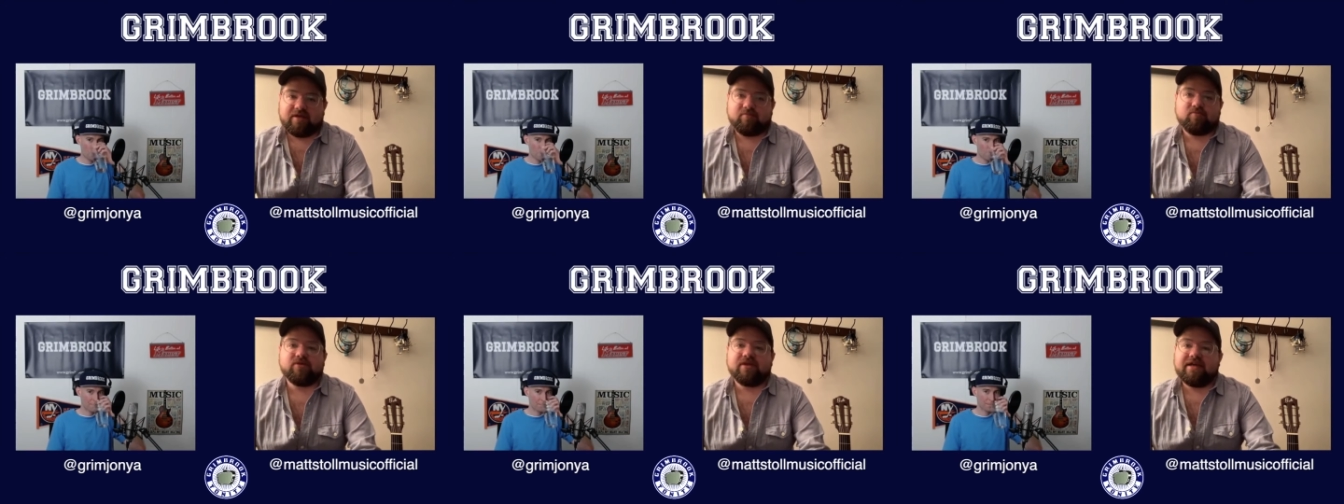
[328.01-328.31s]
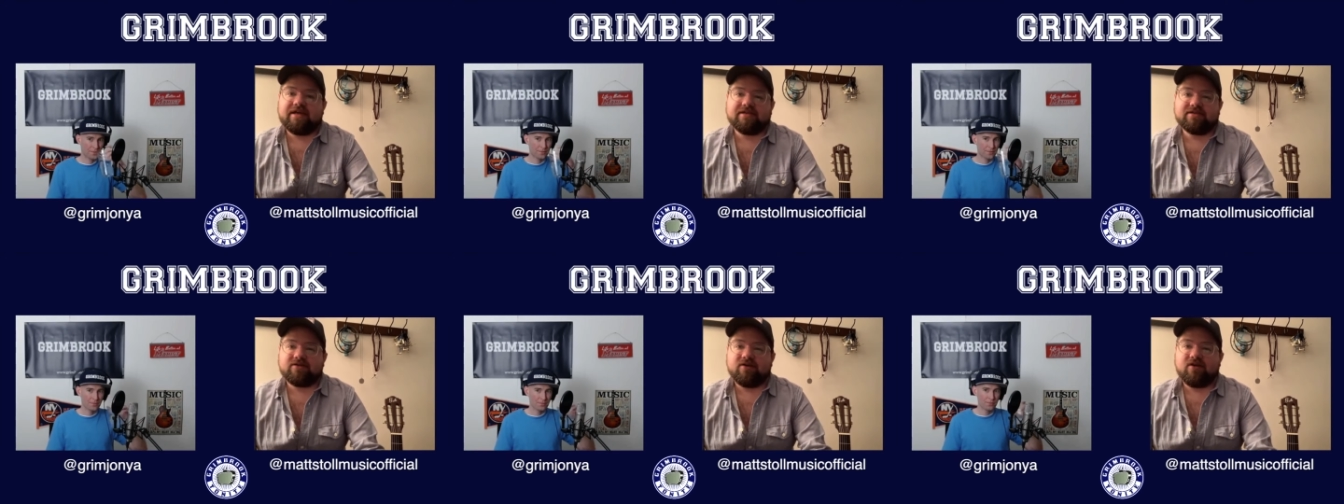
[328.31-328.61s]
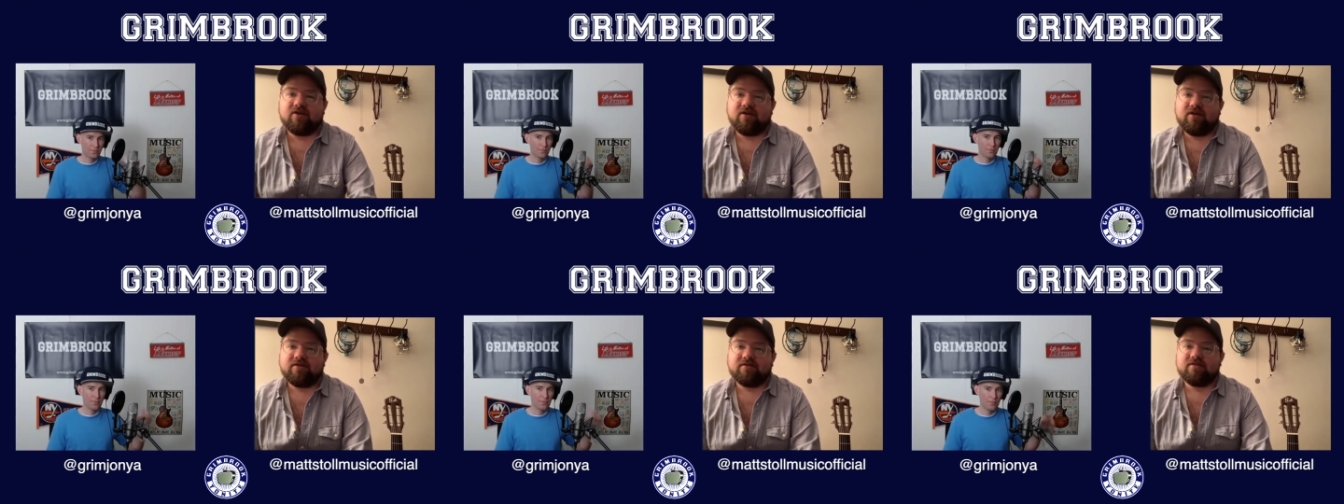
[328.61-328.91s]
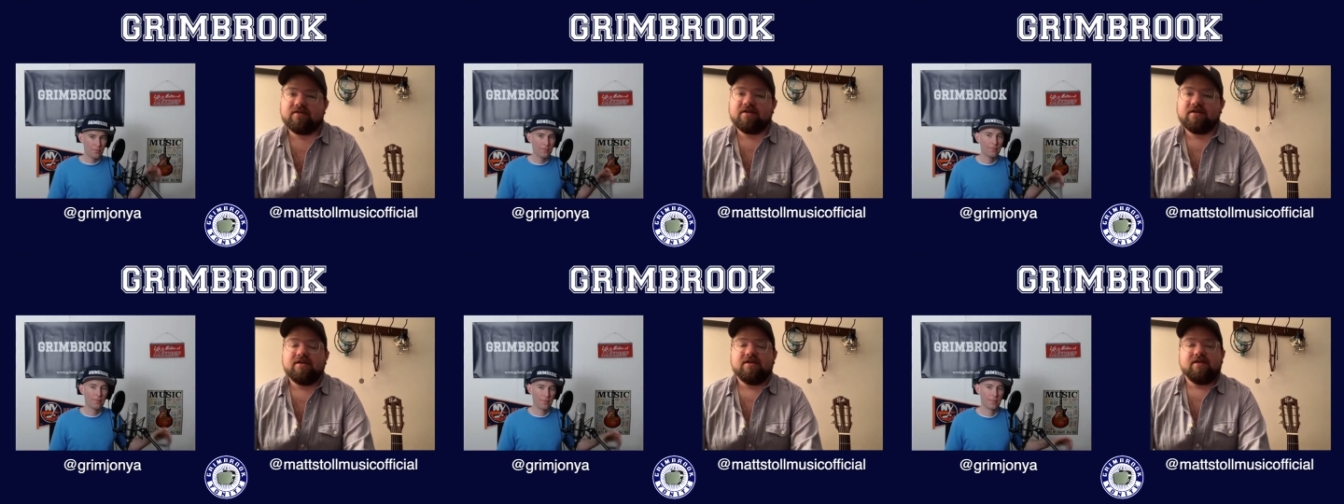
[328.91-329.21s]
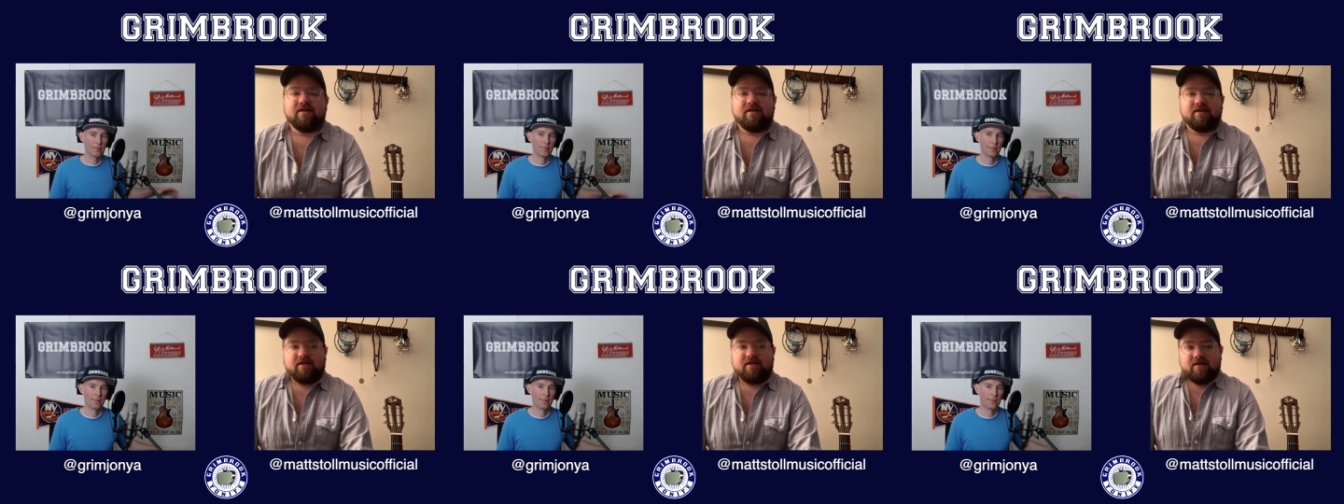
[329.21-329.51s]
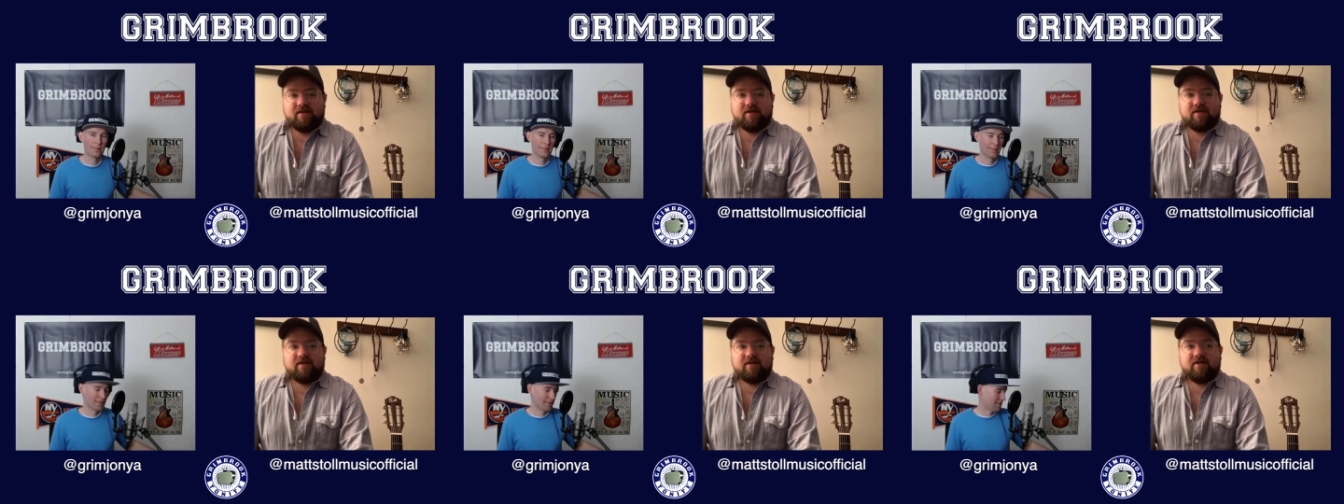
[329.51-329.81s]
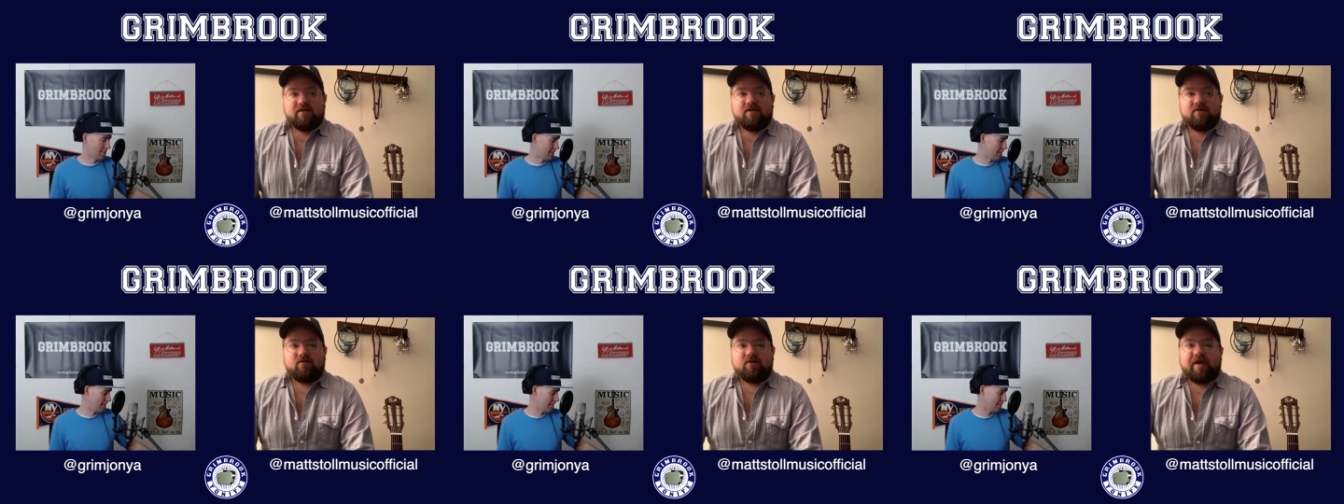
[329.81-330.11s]
like play guitar, and
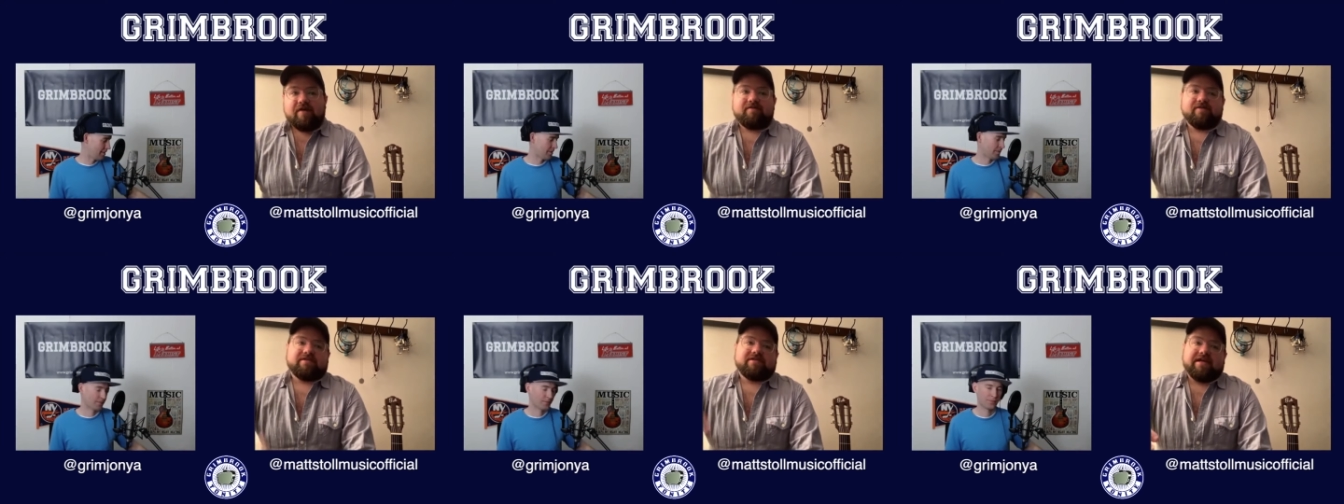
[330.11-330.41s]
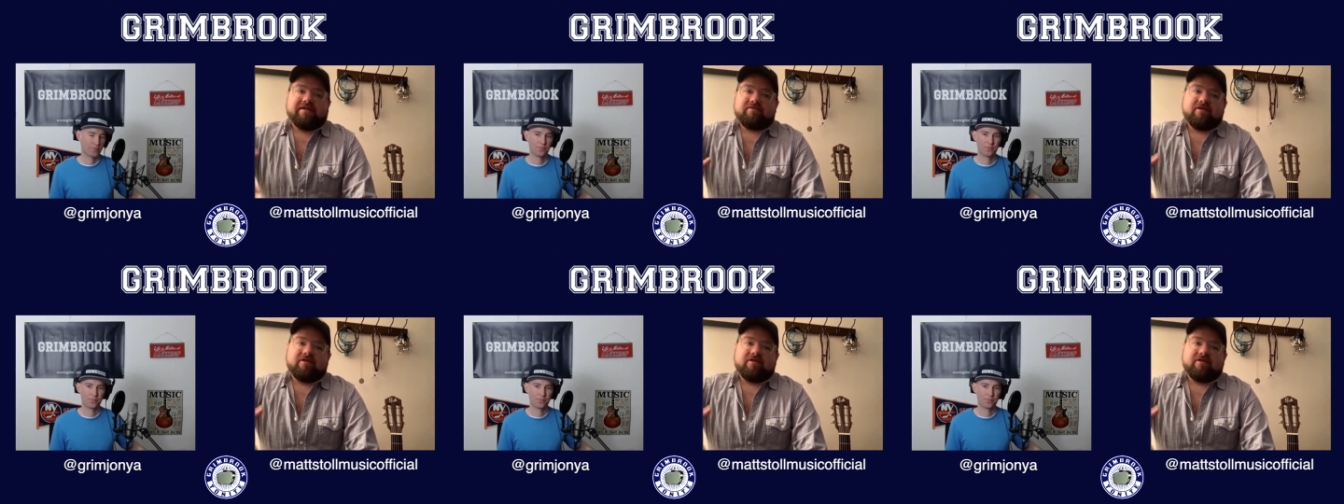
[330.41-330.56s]
every